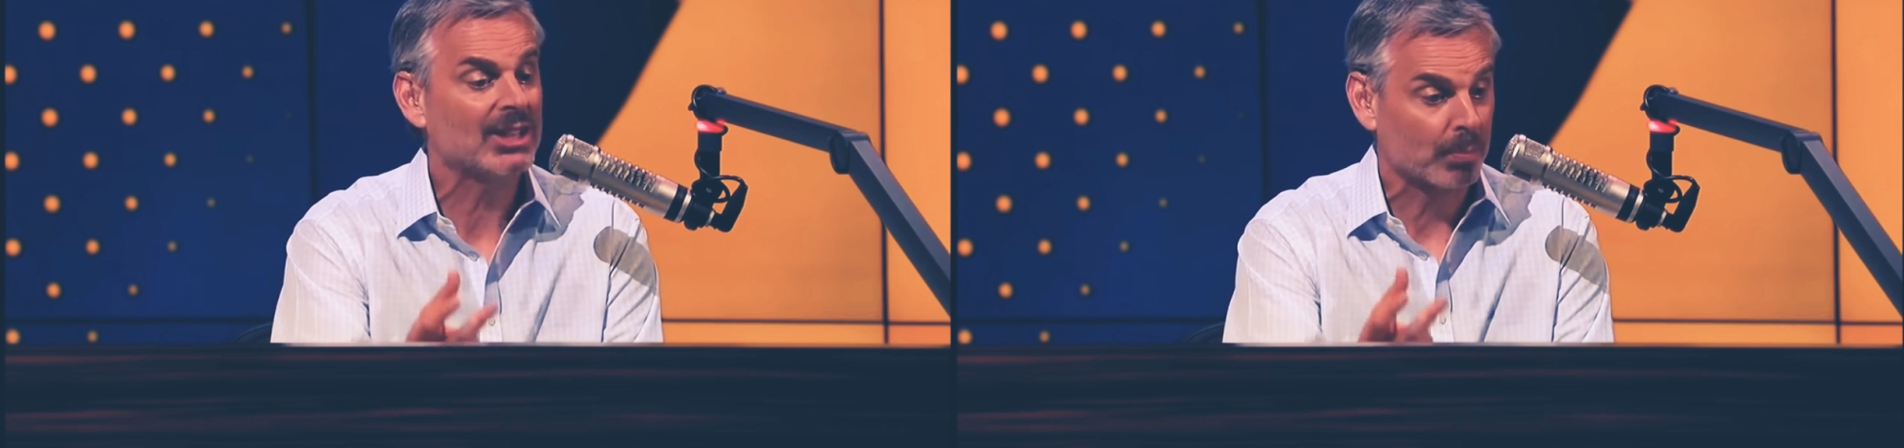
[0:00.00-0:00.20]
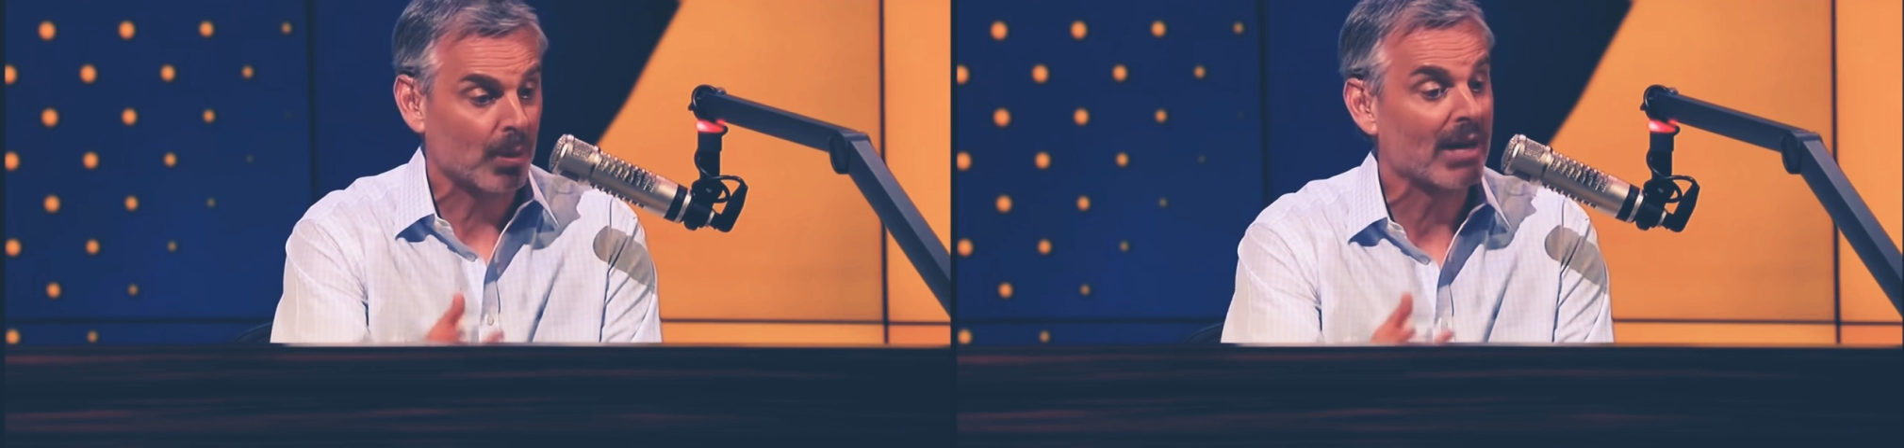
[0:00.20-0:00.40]

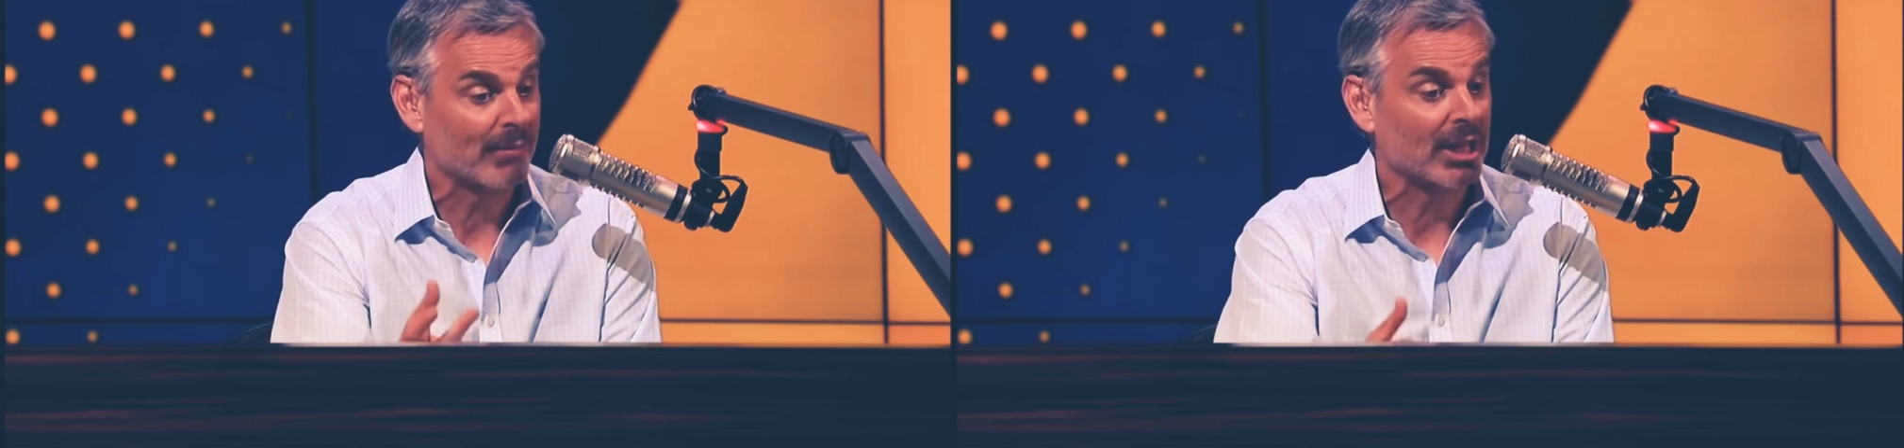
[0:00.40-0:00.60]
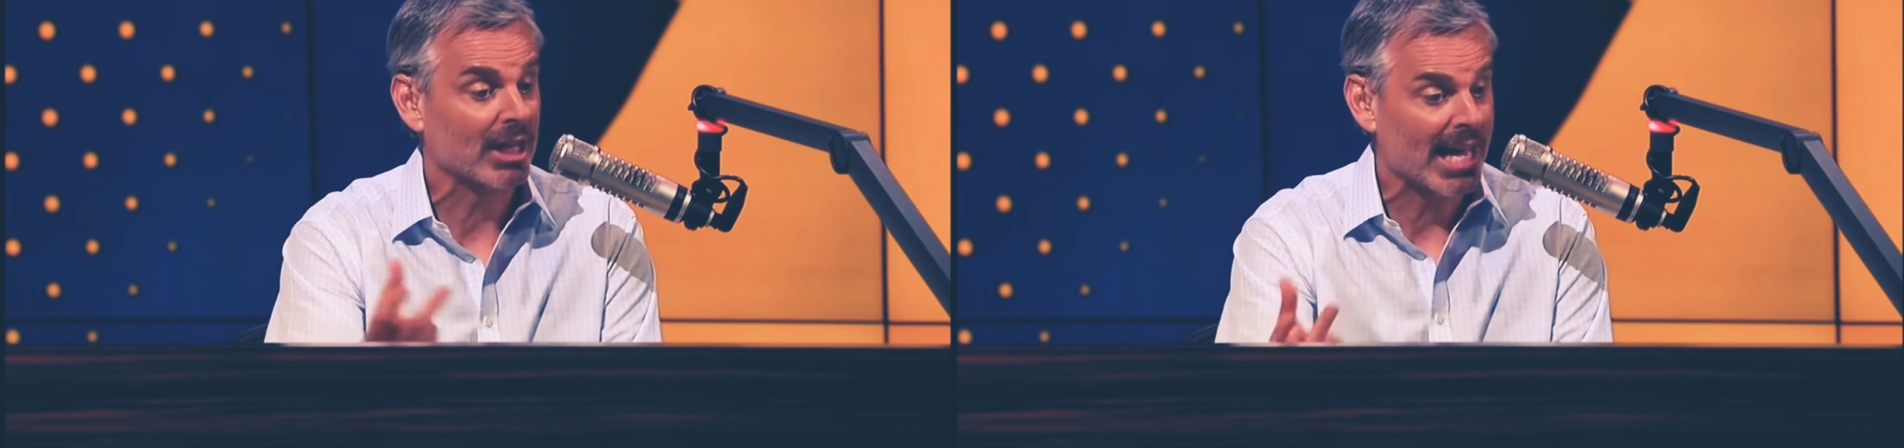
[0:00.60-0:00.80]
break for
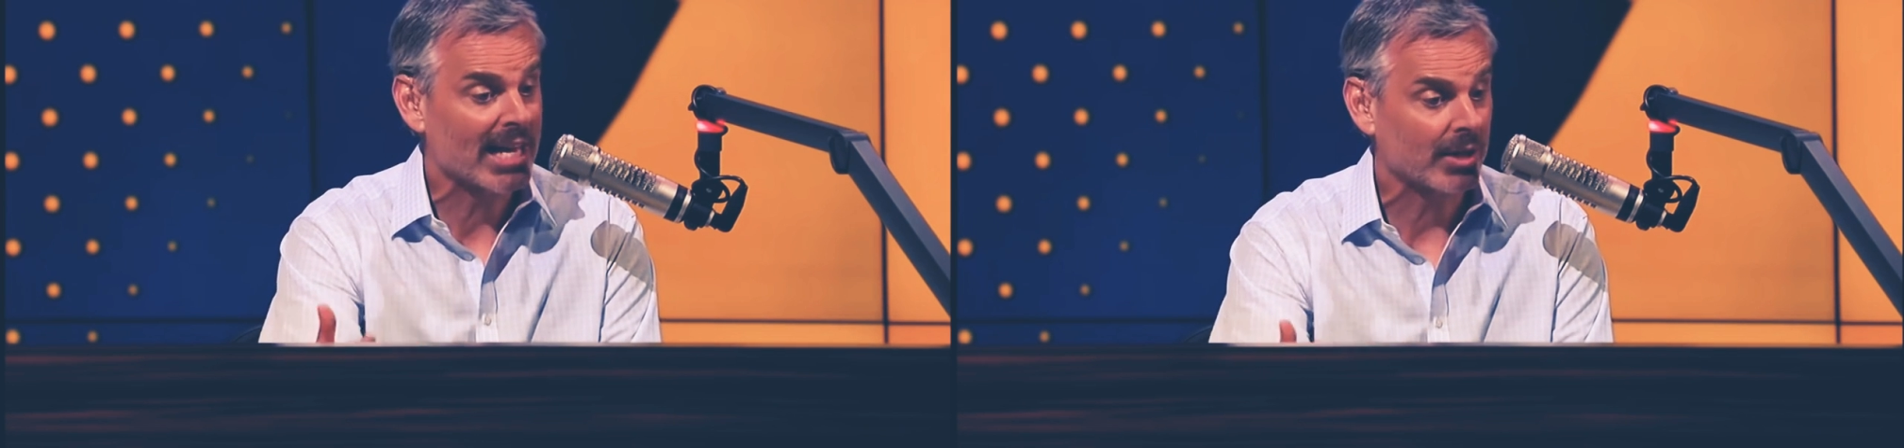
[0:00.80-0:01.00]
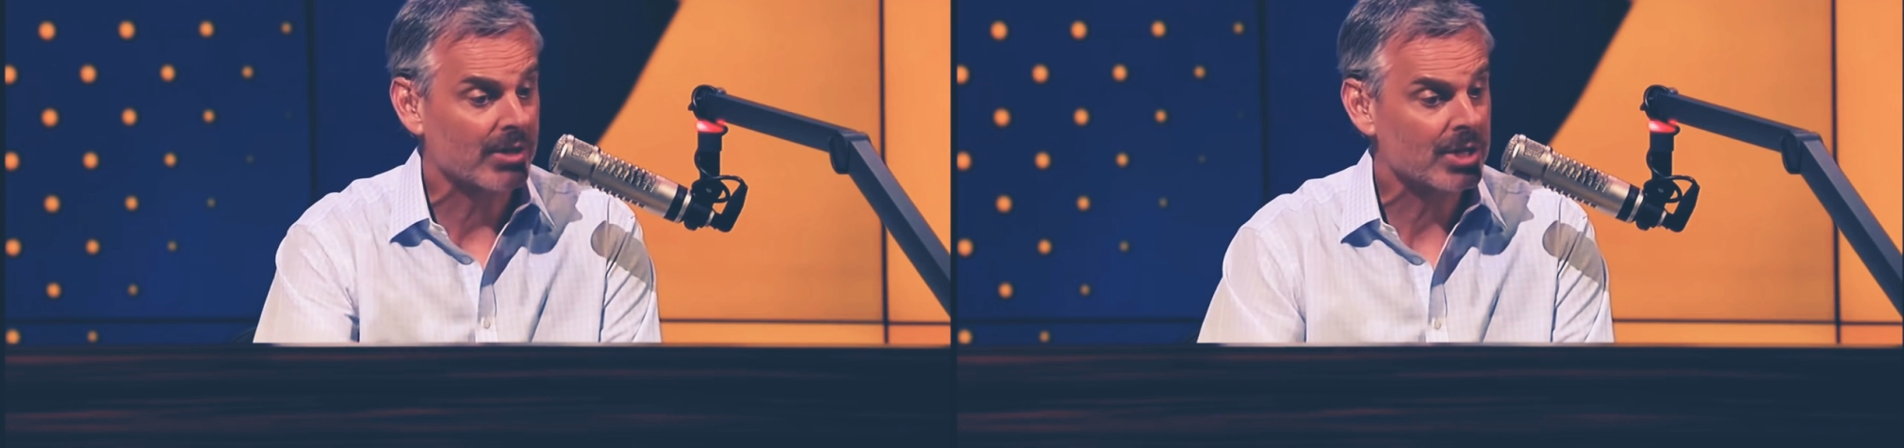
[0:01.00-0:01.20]
the
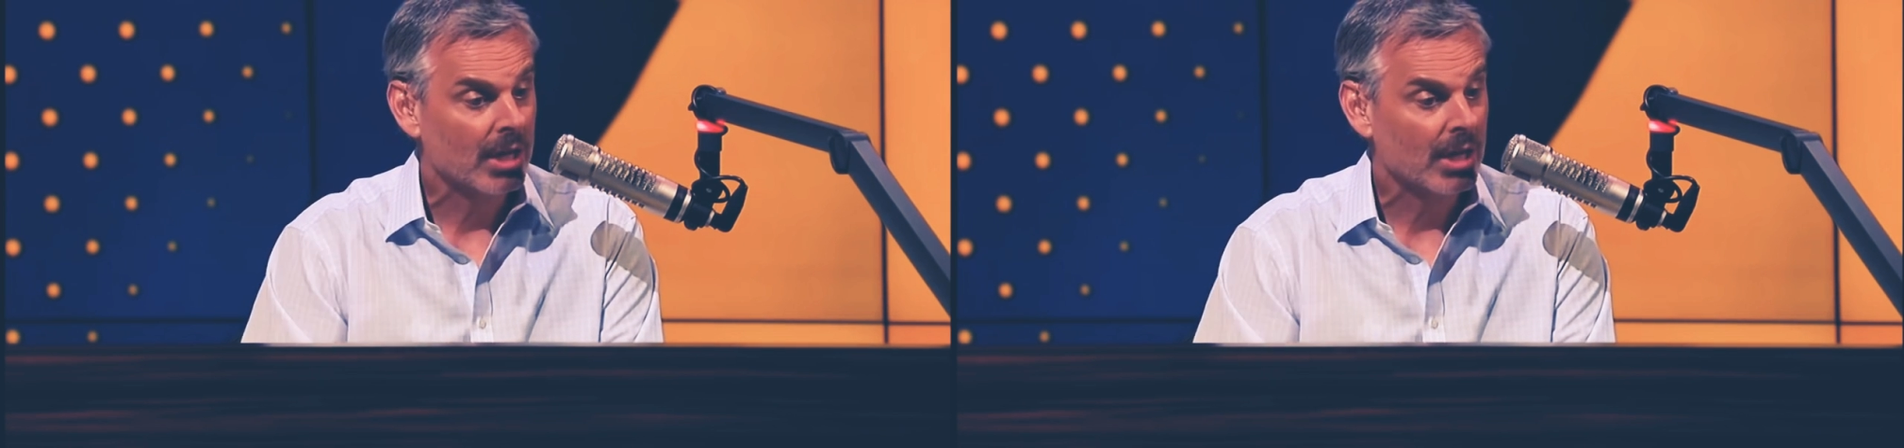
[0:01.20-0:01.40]
Lakers